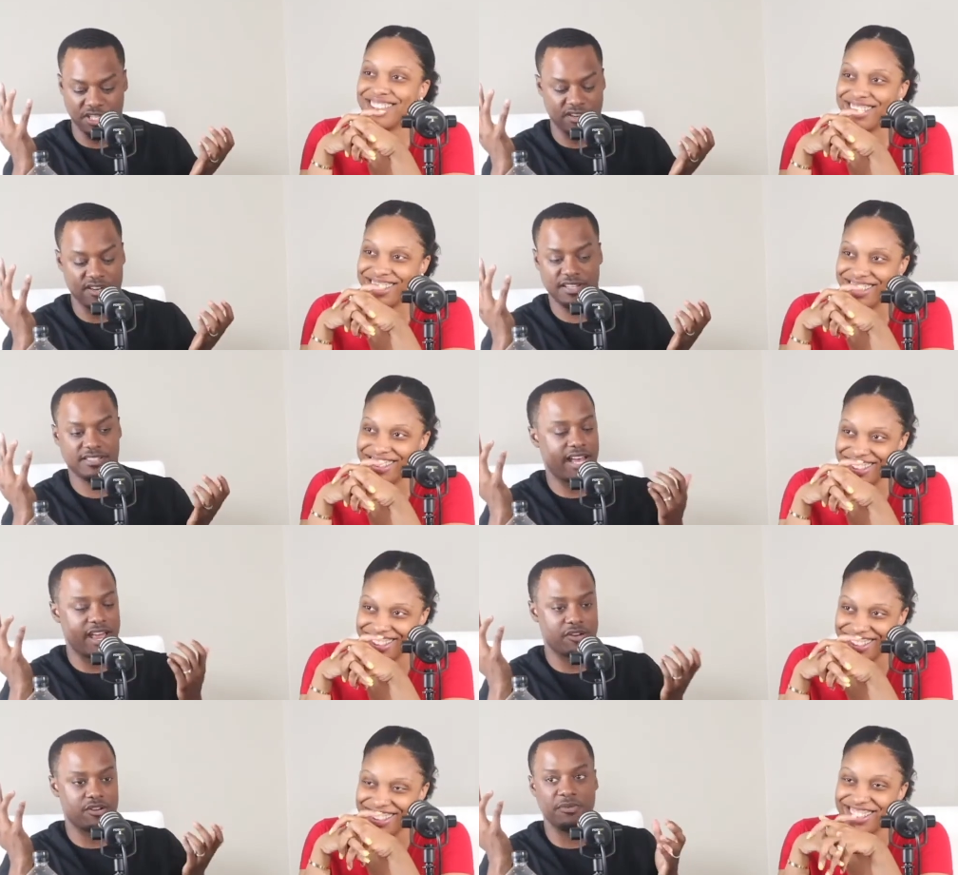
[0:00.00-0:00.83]
Speaker 1: I don't know what
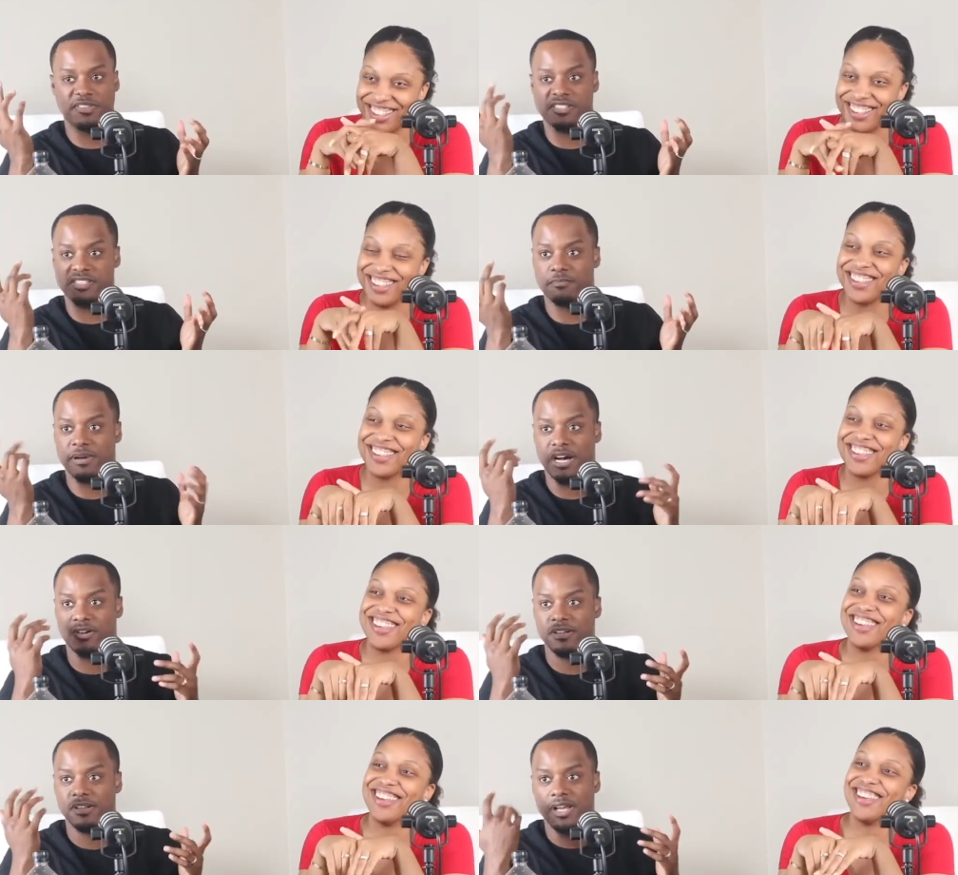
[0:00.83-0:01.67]
this is about,
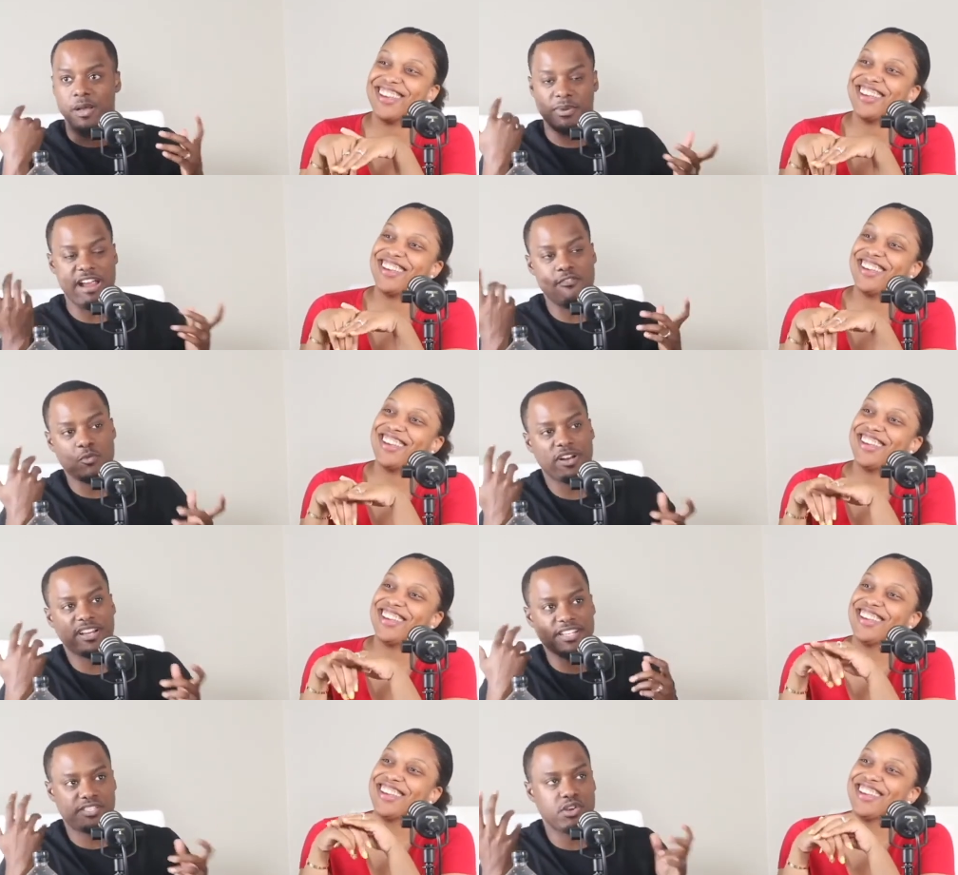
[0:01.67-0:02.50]
but everyone gets
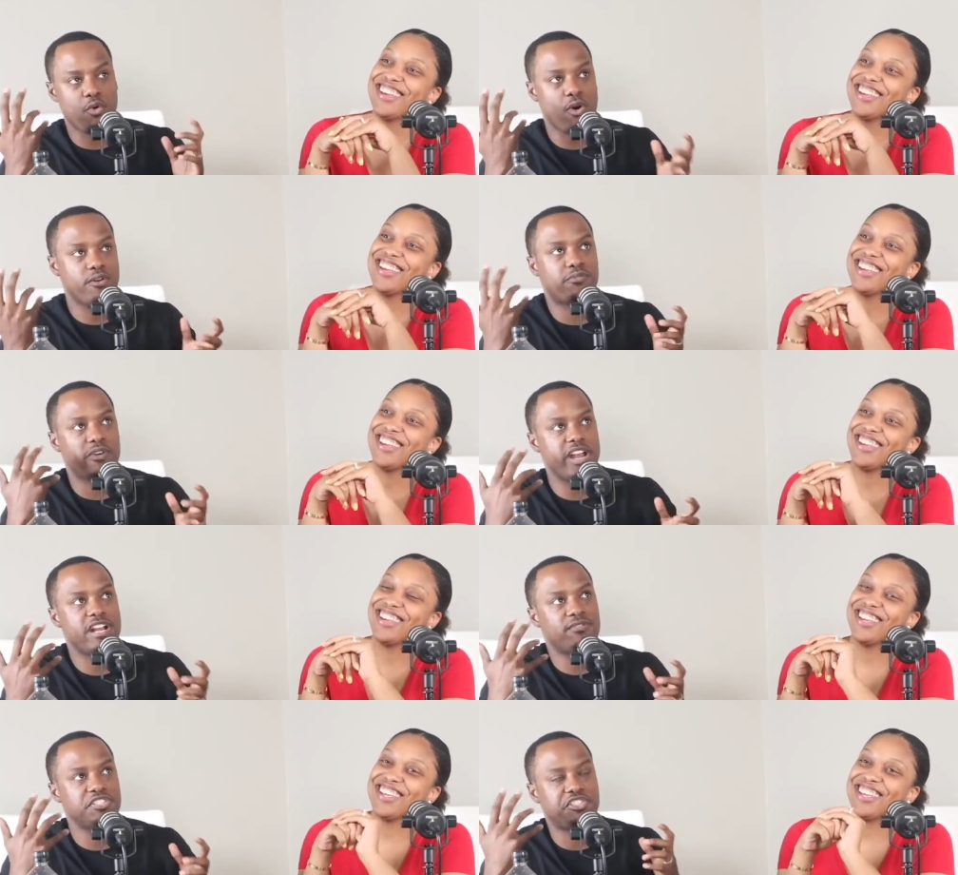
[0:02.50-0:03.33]
so afraid of
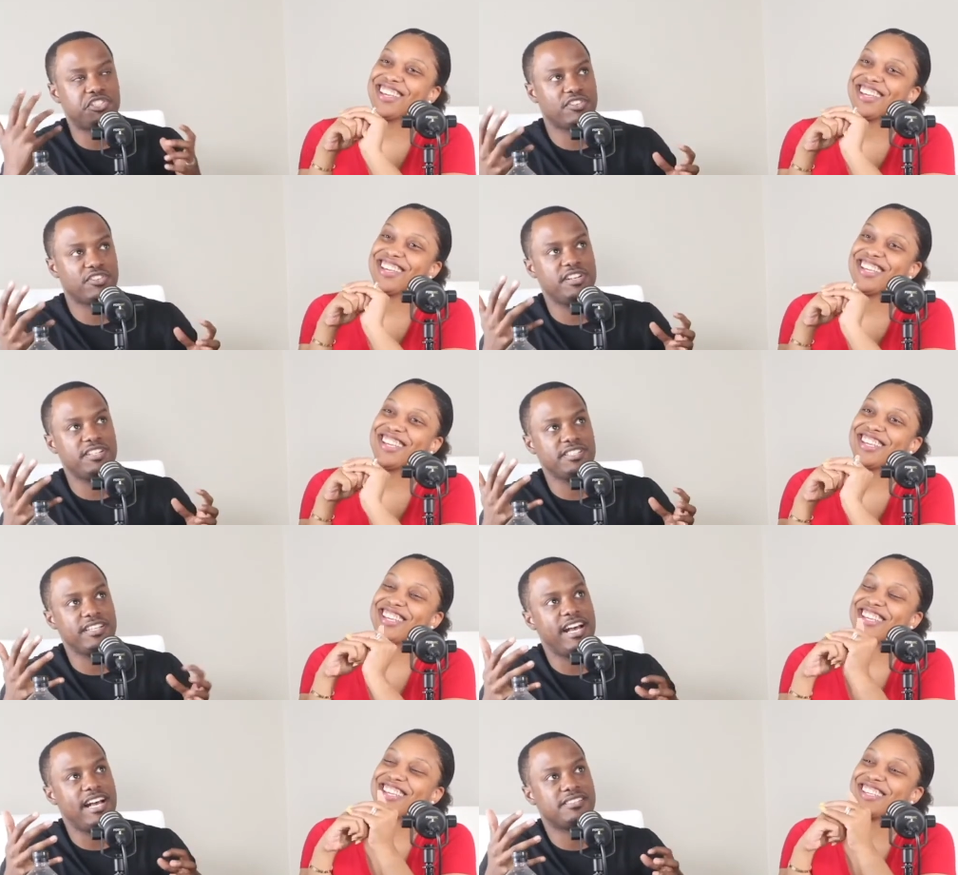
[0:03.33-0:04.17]
insurance
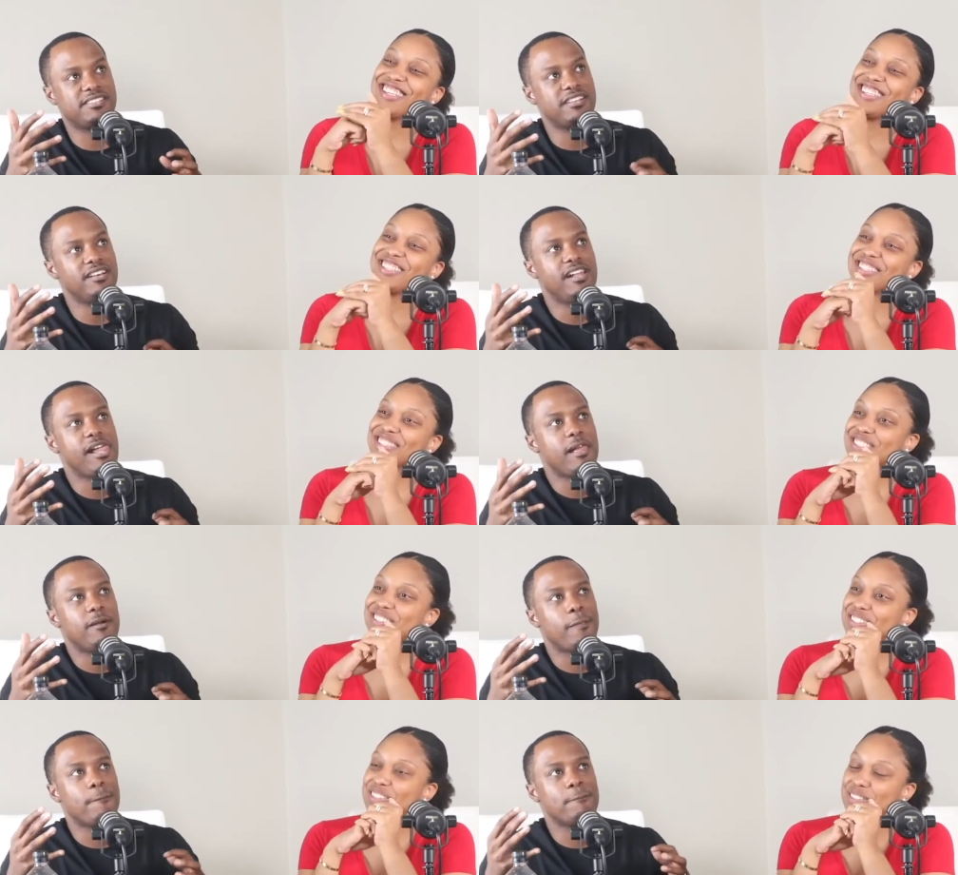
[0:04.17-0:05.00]
as
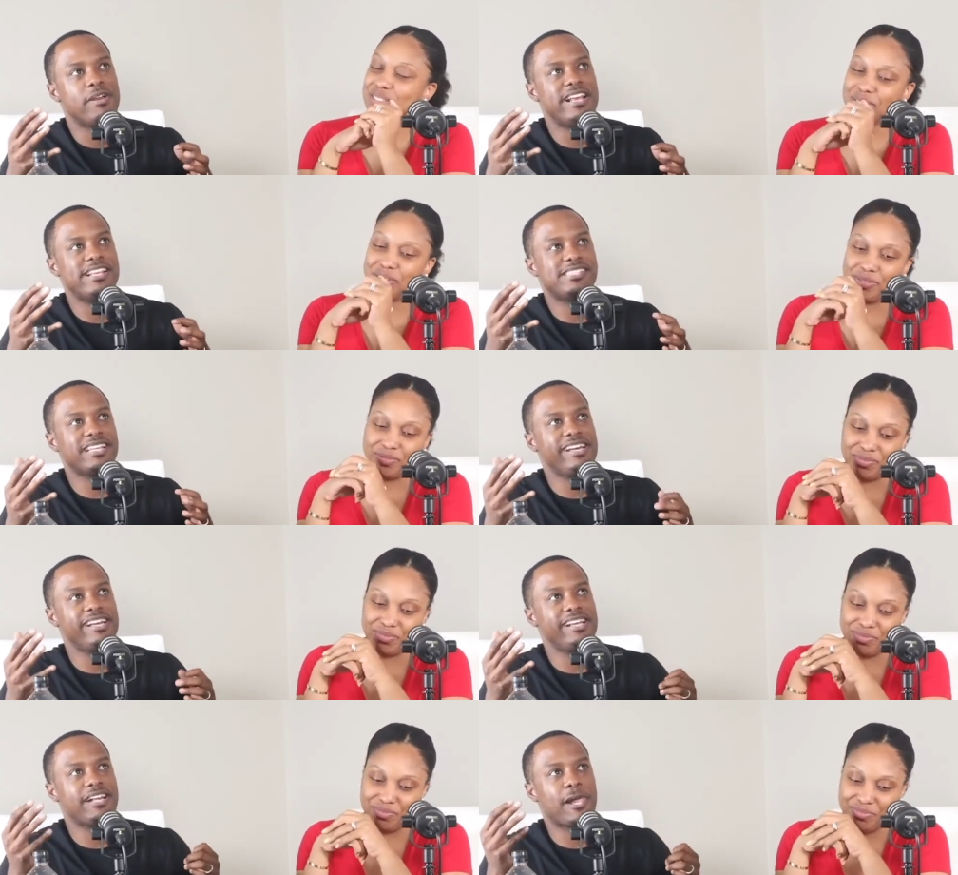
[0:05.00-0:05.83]
it's like
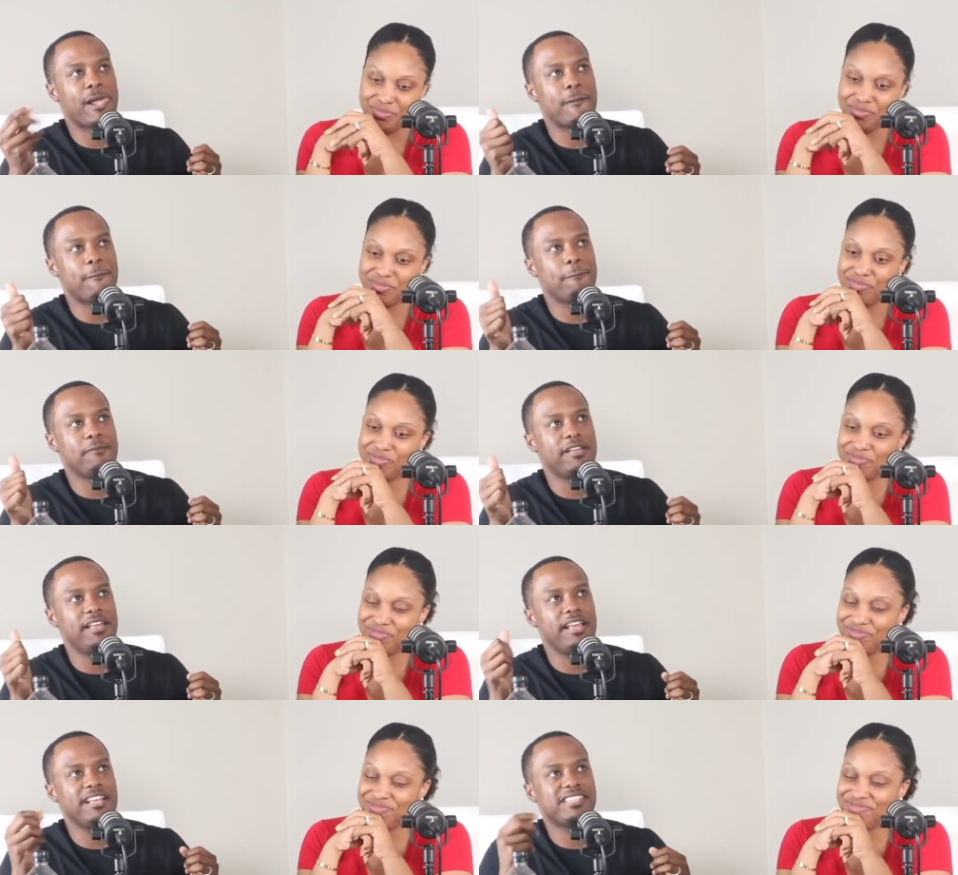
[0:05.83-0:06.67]
it's
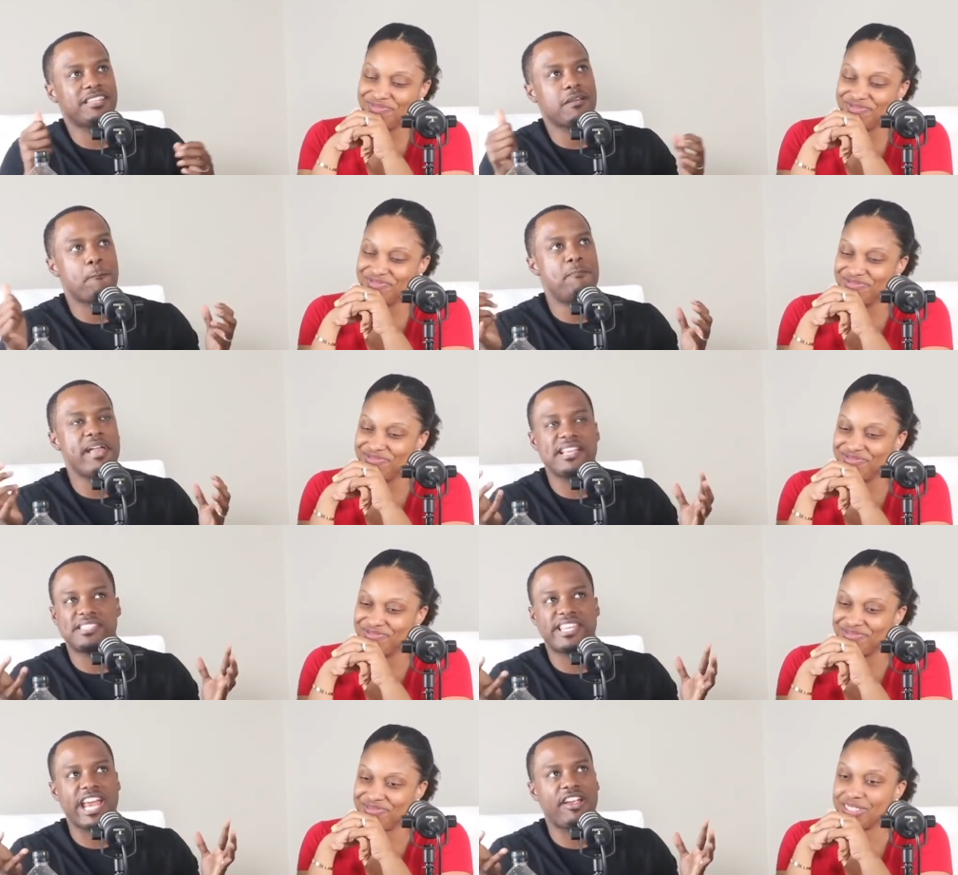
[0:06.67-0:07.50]
like the big
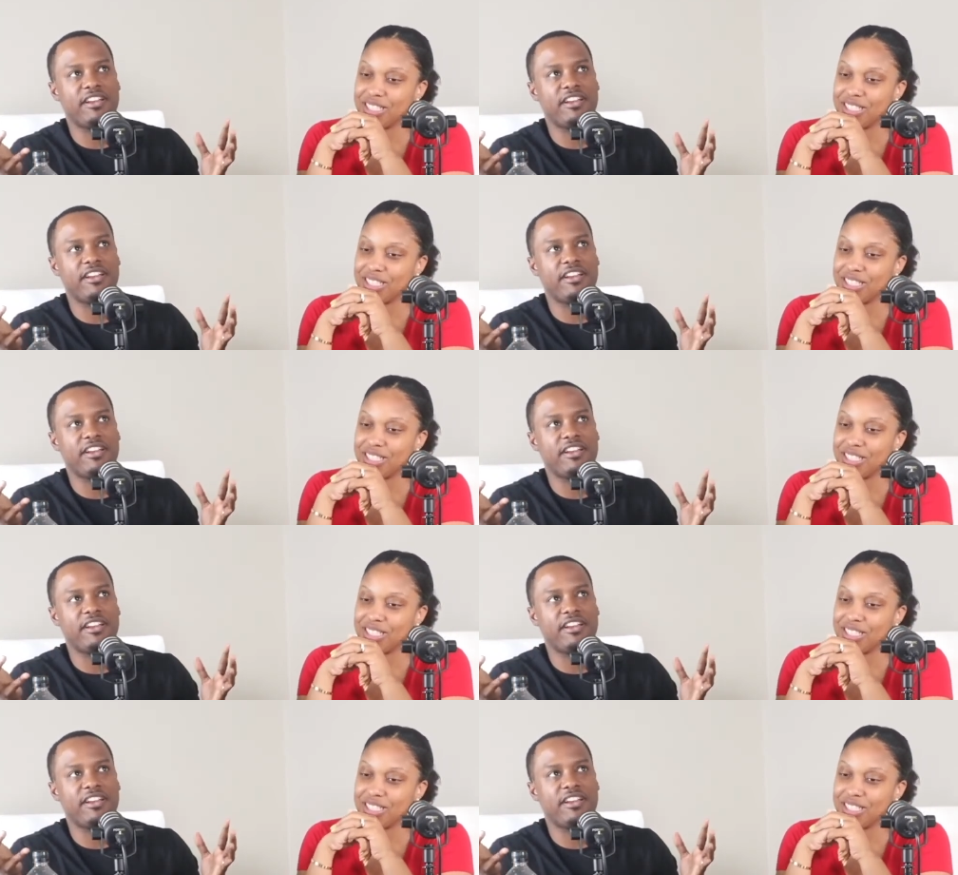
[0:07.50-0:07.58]
scary thing.